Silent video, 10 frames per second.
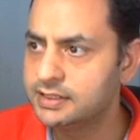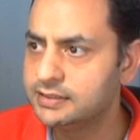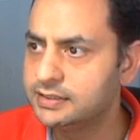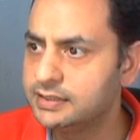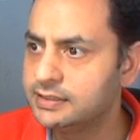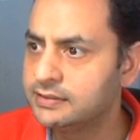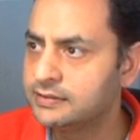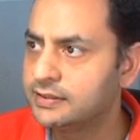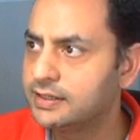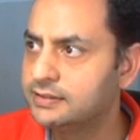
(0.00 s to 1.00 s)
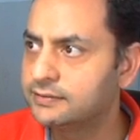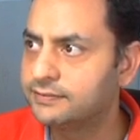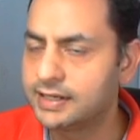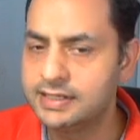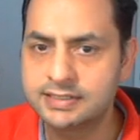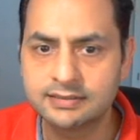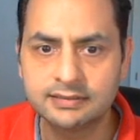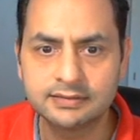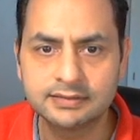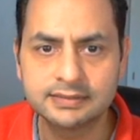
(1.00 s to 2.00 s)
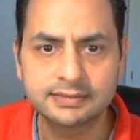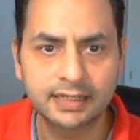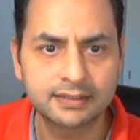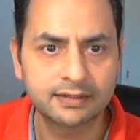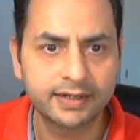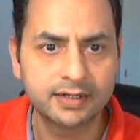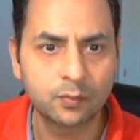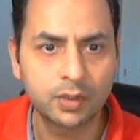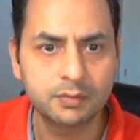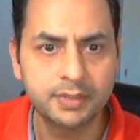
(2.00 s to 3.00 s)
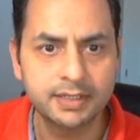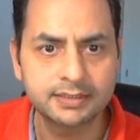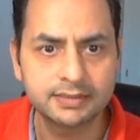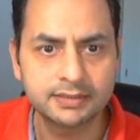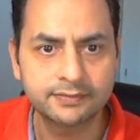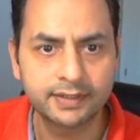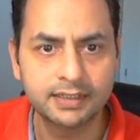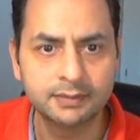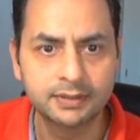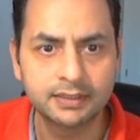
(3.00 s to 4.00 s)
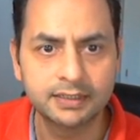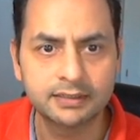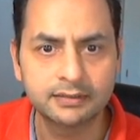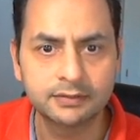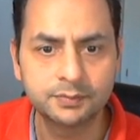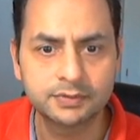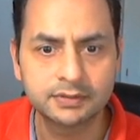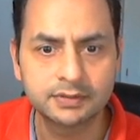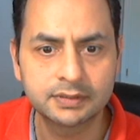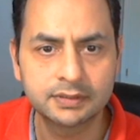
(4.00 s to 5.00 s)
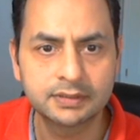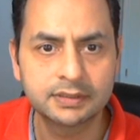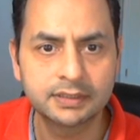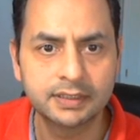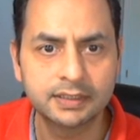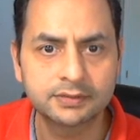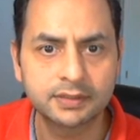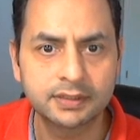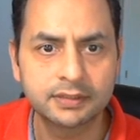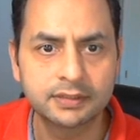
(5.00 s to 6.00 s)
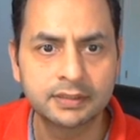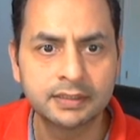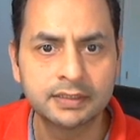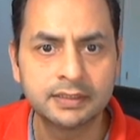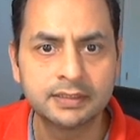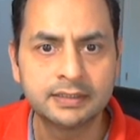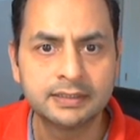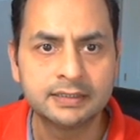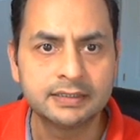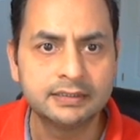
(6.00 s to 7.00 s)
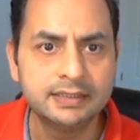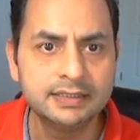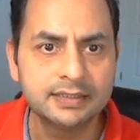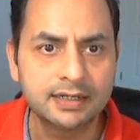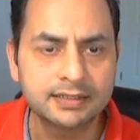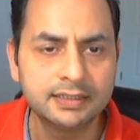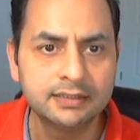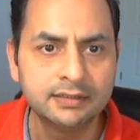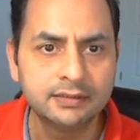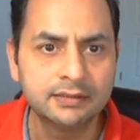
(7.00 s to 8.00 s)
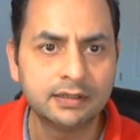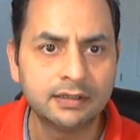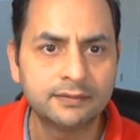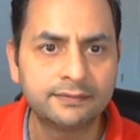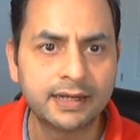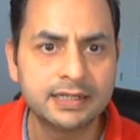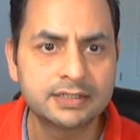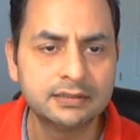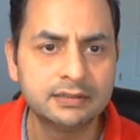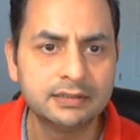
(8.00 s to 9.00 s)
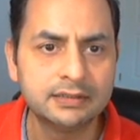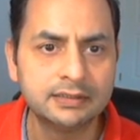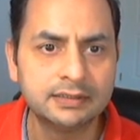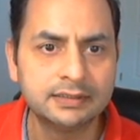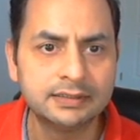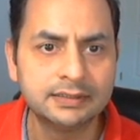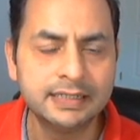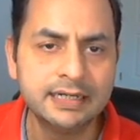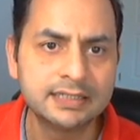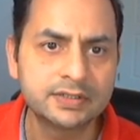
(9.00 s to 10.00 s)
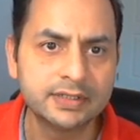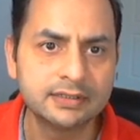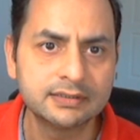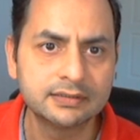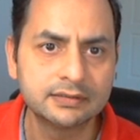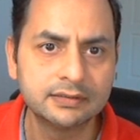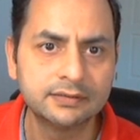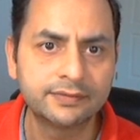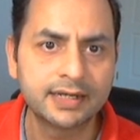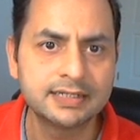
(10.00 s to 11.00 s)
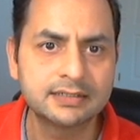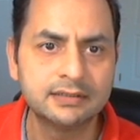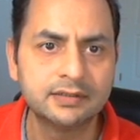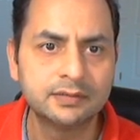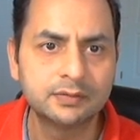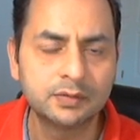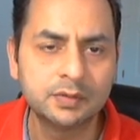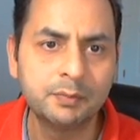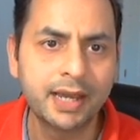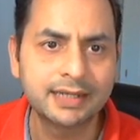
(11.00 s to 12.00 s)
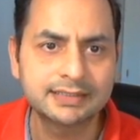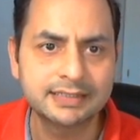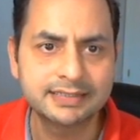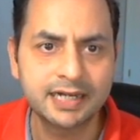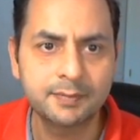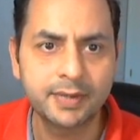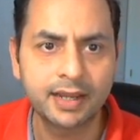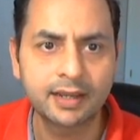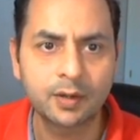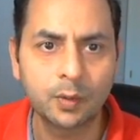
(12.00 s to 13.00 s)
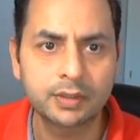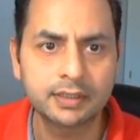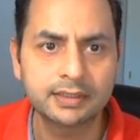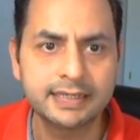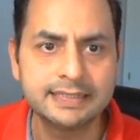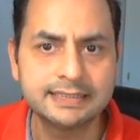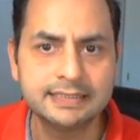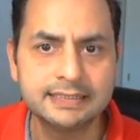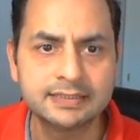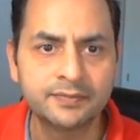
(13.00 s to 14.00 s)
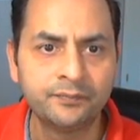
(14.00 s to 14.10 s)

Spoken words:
in the financial sector, right, what makes it, if I double click, oops, here, sorry, these are the financial industry, financial, the banks here, State Bank, Kotak, ACs,